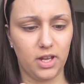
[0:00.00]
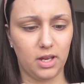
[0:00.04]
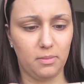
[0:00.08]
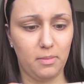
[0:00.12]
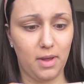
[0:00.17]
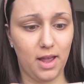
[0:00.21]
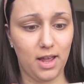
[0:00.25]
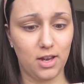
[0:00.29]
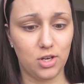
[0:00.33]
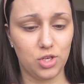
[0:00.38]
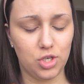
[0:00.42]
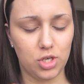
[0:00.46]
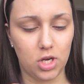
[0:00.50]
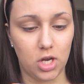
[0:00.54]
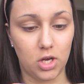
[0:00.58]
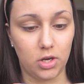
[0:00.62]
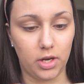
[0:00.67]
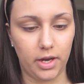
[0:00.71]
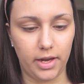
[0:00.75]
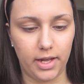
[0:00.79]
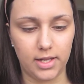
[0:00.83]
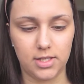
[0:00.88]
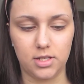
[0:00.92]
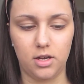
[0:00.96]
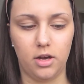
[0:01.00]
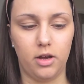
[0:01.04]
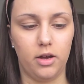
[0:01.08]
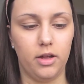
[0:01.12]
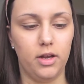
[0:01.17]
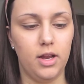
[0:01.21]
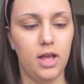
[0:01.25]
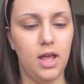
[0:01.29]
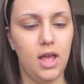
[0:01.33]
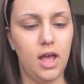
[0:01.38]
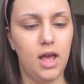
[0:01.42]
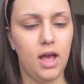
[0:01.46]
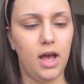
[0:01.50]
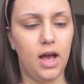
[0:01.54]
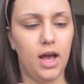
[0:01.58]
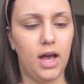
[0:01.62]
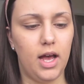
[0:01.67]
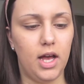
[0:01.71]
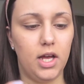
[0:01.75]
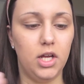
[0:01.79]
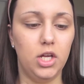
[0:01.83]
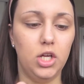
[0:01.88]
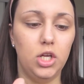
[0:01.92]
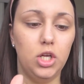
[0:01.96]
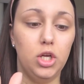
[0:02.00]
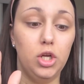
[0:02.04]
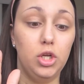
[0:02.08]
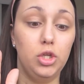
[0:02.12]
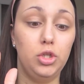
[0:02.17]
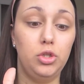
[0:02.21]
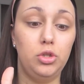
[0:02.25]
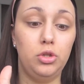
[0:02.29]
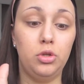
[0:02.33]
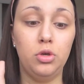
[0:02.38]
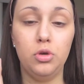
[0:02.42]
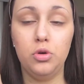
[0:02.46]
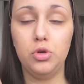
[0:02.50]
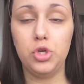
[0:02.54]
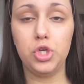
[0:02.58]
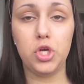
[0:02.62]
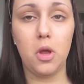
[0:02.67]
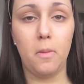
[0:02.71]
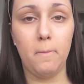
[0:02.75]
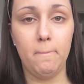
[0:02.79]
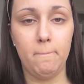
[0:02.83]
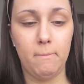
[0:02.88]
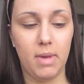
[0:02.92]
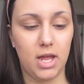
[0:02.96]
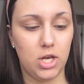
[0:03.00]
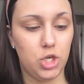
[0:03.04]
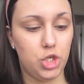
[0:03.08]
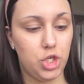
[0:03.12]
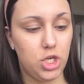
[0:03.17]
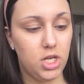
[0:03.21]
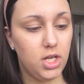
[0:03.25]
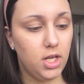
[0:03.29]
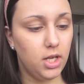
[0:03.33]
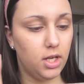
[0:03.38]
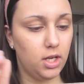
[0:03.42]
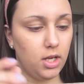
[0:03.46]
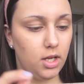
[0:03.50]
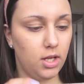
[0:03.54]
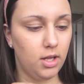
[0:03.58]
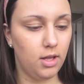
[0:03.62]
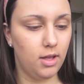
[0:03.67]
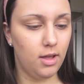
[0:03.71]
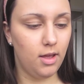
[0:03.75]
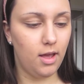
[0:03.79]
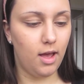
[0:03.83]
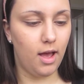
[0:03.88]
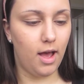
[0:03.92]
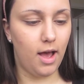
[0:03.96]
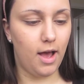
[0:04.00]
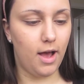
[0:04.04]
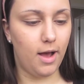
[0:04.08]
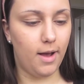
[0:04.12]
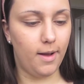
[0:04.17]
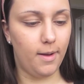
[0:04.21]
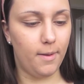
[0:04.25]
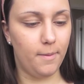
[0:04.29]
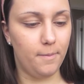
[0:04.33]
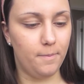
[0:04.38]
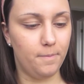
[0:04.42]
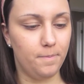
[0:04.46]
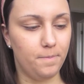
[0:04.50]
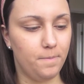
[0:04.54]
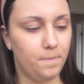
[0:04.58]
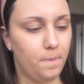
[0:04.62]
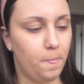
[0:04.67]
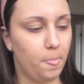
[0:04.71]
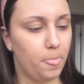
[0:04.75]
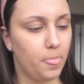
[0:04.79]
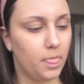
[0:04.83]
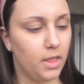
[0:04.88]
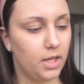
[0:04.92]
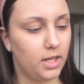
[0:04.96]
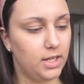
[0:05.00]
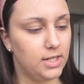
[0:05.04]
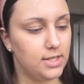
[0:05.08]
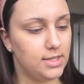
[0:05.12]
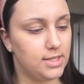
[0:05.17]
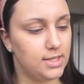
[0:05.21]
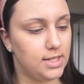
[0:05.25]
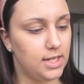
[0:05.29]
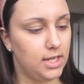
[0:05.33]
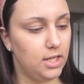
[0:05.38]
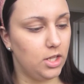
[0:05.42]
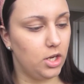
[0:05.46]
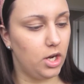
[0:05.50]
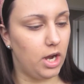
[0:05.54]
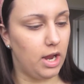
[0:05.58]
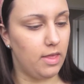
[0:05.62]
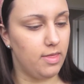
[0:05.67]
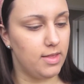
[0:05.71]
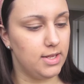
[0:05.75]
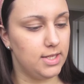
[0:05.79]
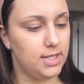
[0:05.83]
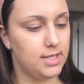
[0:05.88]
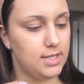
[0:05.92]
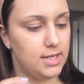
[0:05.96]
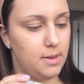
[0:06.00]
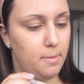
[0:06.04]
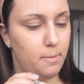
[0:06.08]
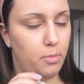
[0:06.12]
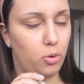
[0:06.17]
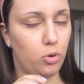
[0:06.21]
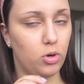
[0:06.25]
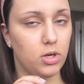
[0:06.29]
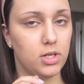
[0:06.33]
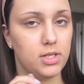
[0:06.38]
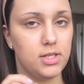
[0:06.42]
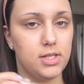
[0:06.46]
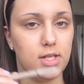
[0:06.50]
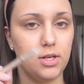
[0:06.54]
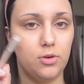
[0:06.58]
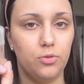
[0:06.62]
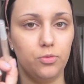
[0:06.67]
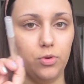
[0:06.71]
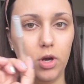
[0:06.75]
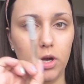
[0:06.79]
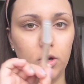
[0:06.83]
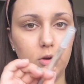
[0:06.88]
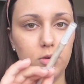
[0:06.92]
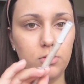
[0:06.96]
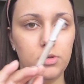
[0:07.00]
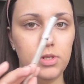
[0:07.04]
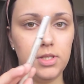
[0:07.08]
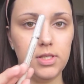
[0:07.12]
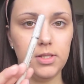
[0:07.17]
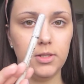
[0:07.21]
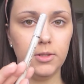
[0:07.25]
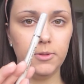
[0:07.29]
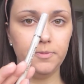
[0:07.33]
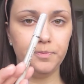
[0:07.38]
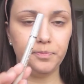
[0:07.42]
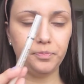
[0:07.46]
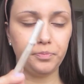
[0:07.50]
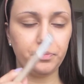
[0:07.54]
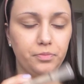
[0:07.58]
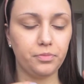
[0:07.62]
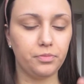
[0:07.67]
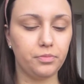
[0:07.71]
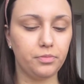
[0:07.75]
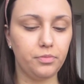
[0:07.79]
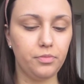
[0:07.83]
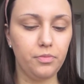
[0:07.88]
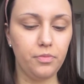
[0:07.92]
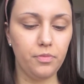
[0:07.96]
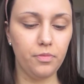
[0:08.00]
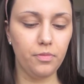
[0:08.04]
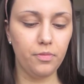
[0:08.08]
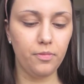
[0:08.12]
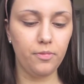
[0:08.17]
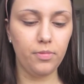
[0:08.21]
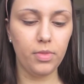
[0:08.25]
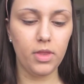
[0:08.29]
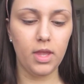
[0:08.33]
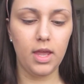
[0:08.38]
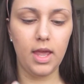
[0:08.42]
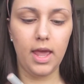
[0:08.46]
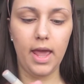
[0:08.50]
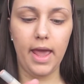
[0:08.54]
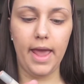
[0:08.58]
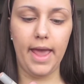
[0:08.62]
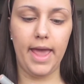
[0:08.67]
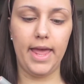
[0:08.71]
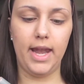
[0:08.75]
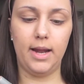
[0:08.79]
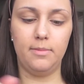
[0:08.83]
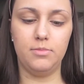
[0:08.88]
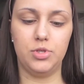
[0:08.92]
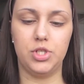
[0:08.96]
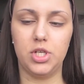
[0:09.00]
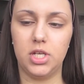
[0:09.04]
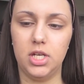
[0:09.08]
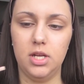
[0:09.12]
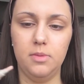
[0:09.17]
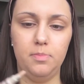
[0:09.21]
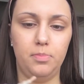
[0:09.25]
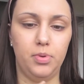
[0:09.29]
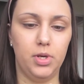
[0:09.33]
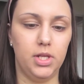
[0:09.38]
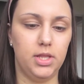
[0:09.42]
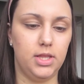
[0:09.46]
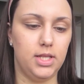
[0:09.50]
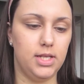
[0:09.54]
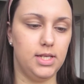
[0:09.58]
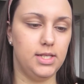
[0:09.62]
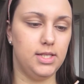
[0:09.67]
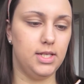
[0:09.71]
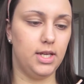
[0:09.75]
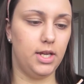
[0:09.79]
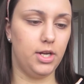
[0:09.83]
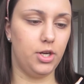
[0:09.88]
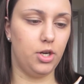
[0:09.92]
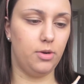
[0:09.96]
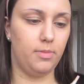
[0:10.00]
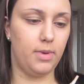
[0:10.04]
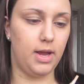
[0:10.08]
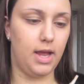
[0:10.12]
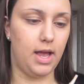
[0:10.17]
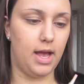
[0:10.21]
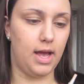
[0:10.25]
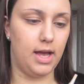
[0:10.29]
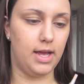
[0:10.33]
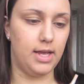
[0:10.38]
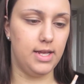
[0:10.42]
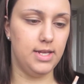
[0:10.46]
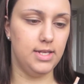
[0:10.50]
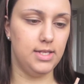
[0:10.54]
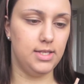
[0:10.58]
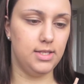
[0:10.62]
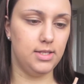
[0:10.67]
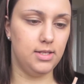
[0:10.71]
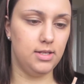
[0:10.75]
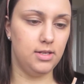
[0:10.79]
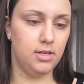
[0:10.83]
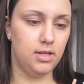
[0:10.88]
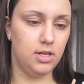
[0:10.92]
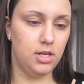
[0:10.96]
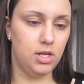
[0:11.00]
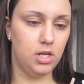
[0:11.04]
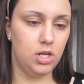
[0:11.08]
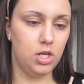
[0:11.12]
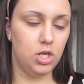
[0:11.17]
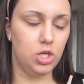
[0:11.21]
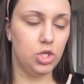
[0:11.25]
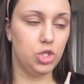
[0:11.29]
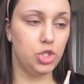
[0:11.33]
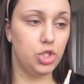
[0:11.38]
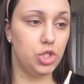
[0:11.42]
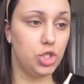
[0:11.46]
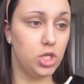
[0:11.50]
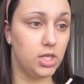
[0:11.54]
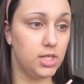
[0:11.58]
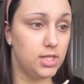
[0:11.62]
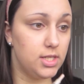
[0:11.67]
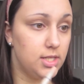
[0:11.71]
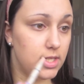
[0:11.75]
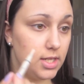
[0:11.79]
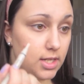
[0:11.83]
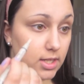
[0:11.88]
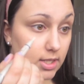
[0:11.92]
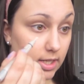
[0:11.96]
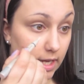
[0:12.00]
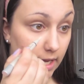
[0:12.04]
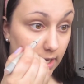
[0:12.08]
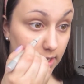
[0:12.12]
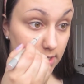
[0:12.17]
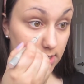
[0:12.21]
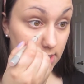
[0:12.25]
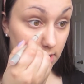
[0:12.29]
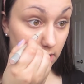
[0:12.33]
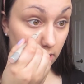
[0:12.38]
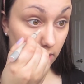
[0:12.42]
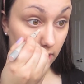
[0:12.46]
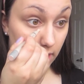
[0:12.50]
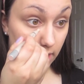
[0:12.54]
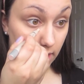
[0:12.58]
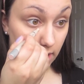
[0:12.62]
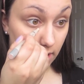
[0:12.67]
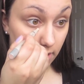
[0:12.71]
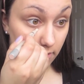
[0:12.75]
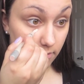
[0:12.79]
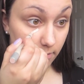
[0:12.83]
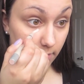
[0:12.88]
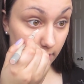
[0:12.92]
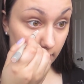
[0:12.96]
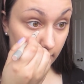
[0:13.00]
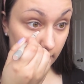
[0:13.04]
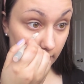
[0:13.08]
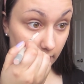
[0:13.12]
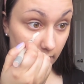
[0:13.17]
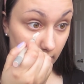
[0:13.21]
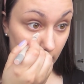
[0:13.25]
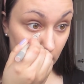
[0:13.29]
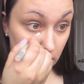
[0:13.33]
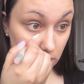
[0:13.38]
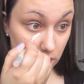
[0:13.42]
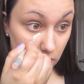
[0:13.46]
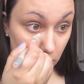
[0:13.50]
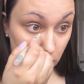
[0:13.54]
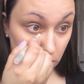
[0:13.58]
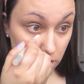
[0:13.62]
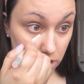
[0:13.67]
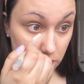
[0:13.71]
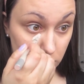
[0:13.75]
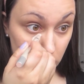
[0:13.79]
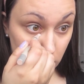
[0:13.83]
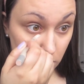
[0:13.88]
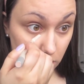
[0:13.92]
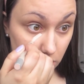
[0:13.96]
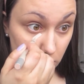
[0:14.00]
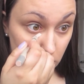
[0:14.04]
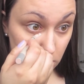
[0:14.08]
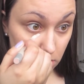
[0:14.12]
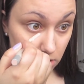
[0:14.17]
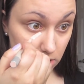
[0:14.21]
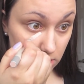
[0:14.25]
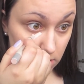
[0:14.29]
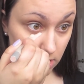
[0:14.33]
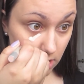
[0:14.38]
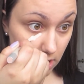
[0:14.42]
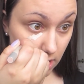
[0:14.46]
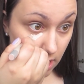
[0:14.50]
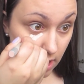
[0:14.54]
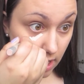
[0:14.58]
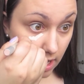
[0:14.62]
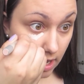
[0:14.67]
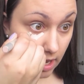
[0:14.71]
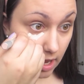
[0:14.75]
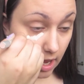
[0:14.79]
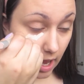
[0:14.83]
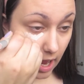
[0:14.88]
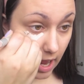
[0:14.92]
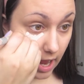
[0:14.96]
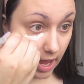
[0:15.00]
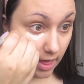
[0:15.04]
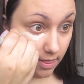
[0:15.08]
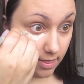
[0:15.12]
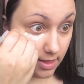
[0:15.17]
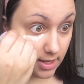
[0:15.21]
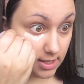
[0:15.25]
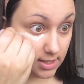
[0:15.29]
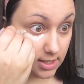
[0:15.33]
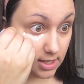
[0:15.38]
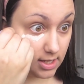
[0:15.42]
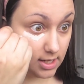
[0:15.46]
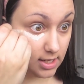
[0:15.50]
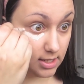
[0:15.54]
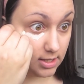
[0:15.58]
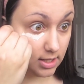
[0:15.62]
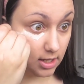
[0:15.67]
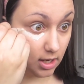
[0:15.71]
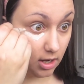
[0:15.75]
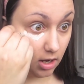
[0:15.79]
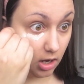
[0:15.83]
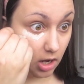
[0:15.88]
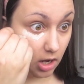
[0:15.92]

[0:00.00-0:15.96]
Match. Okay, that's odd. Touche Magique concealer, and this is in Porcelain Rose. And I'm just gonna put this under my eyes just to cancel out any of my dark circles. And this is